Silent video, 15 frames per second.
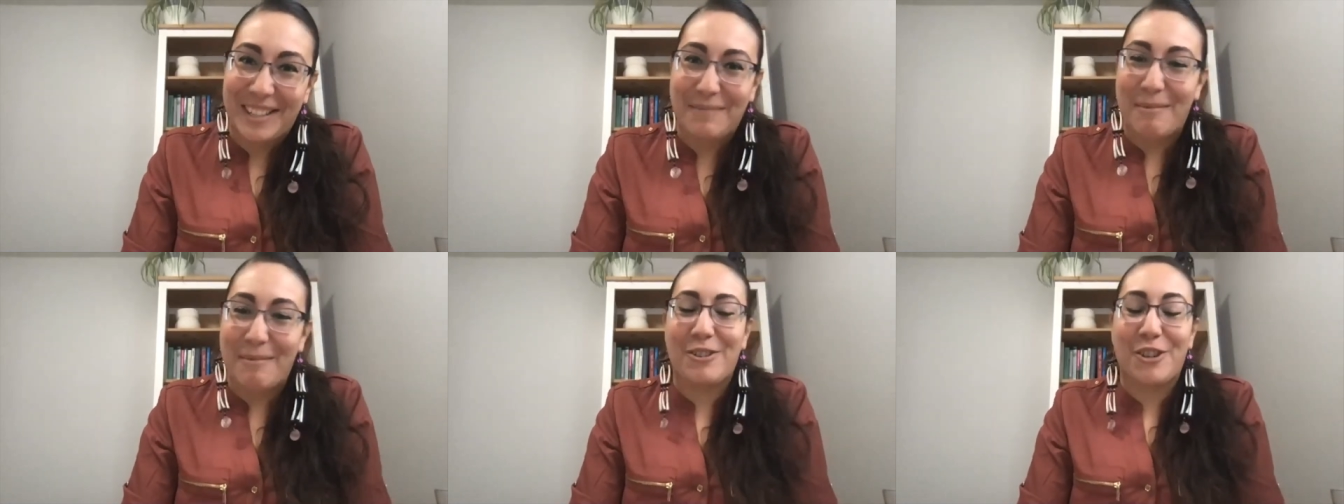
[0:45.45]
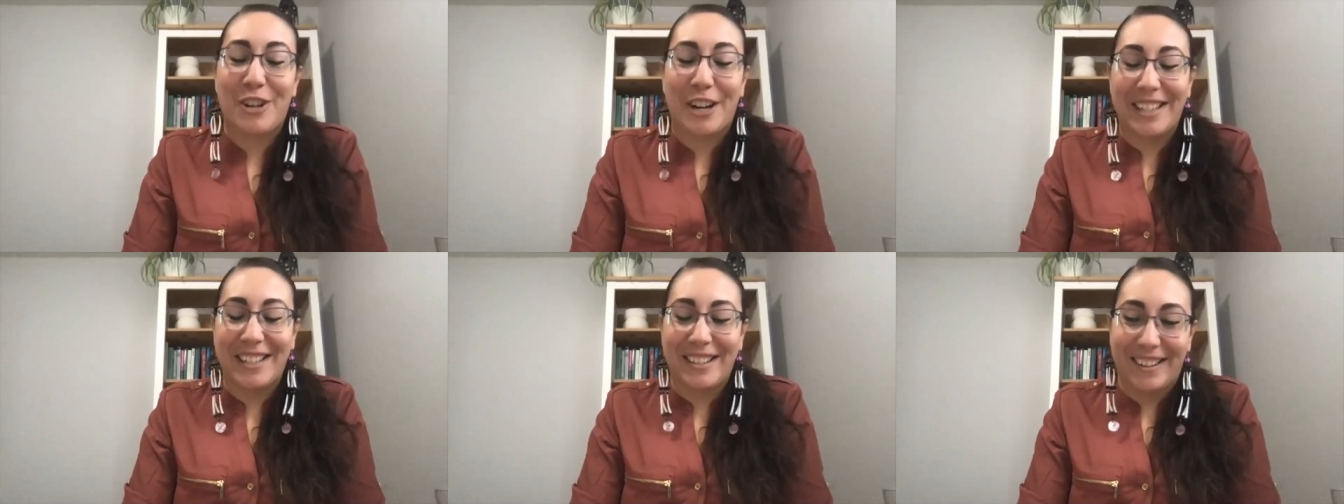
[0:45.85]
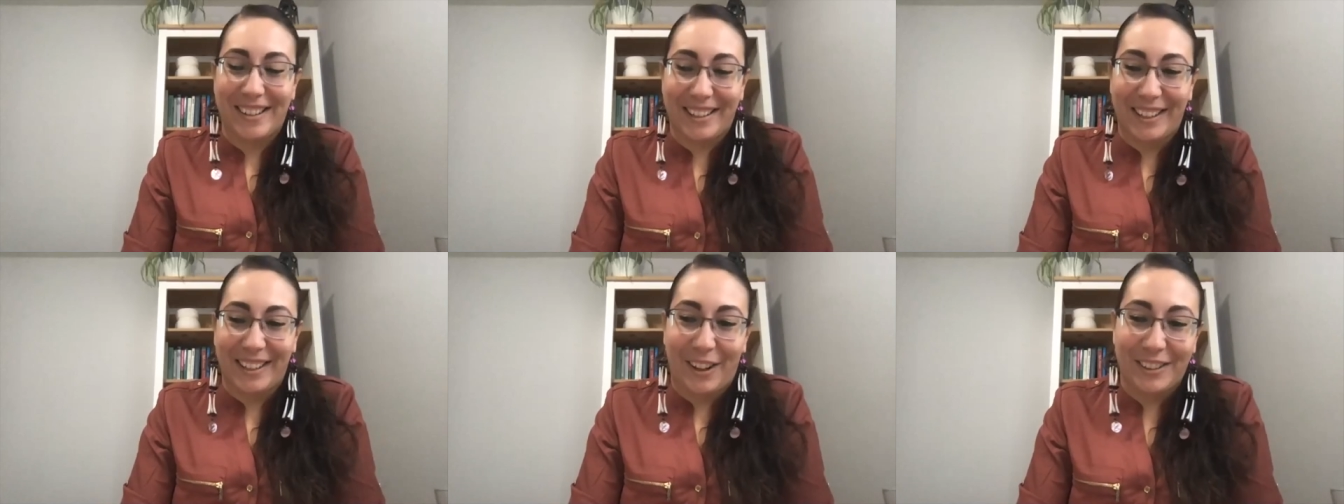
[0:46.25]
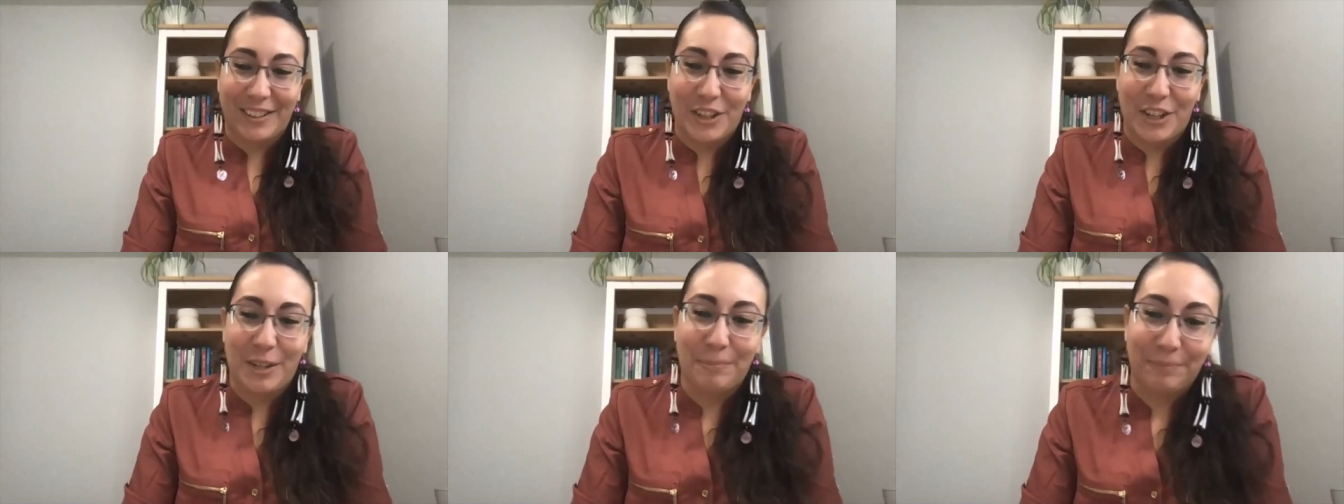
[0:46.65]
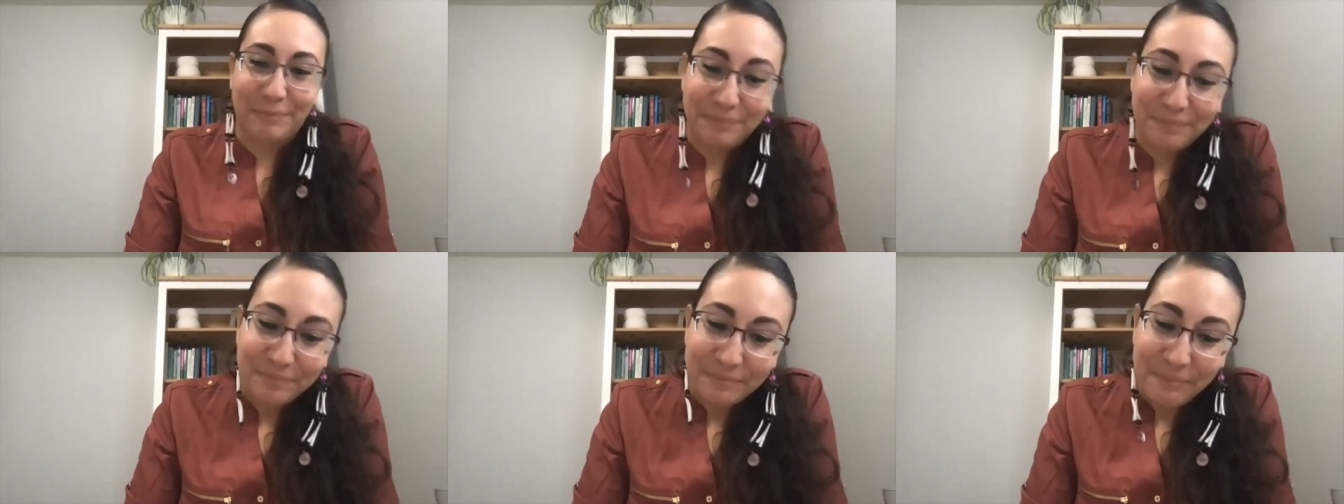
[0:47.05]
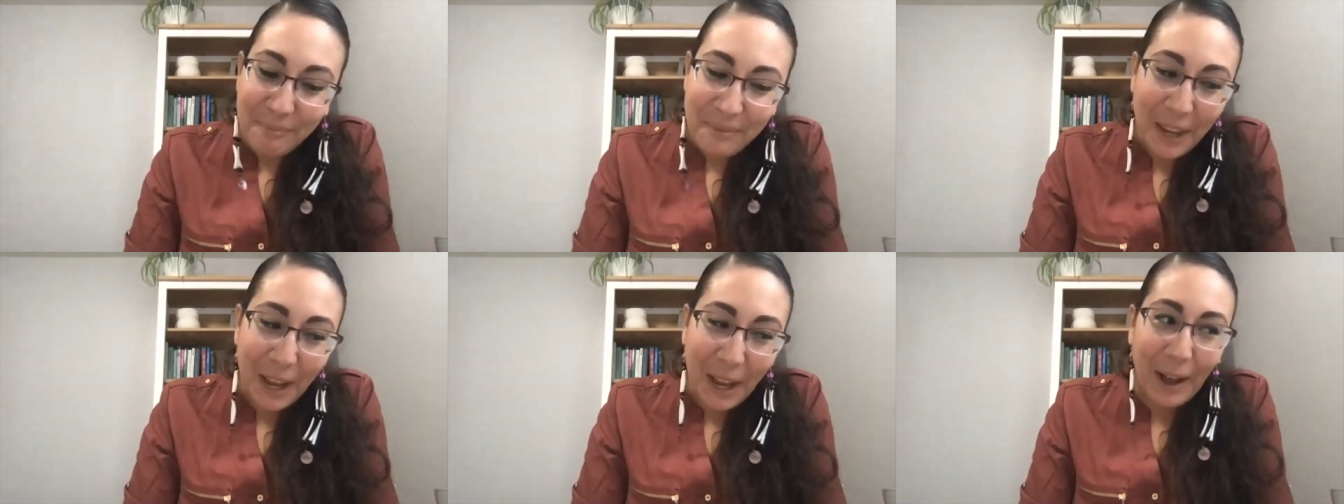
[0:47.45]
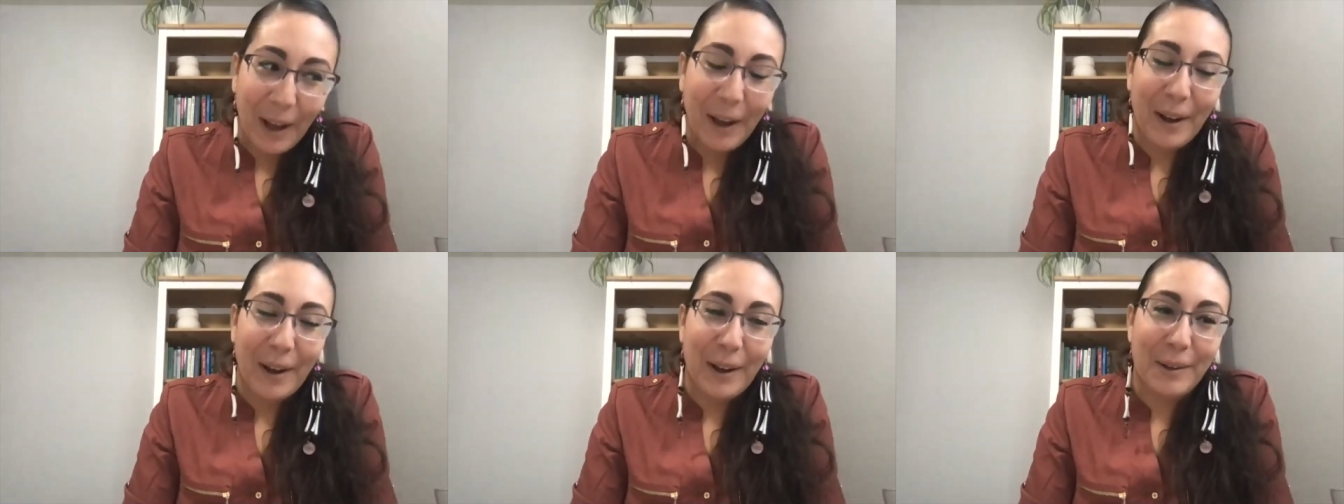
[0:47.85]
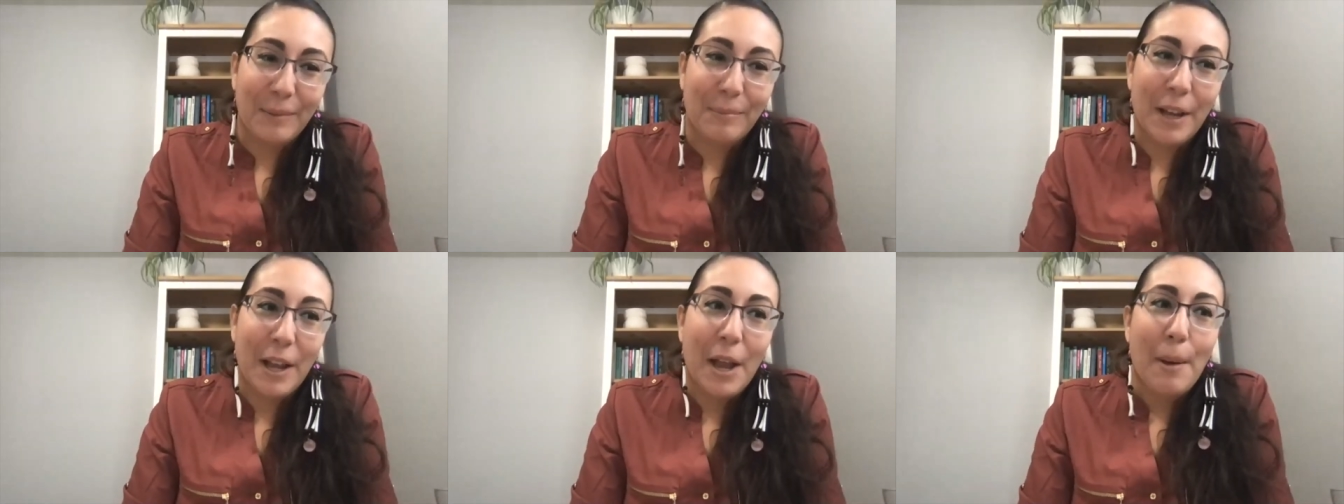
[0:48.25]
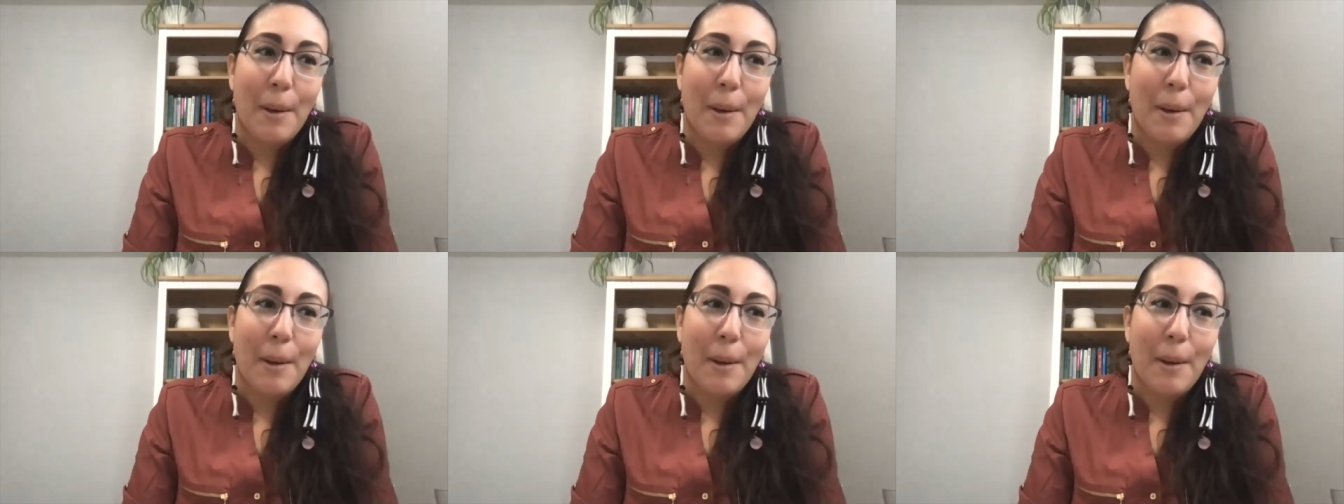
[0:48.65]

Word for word: I'm not trained in archaeology. Um,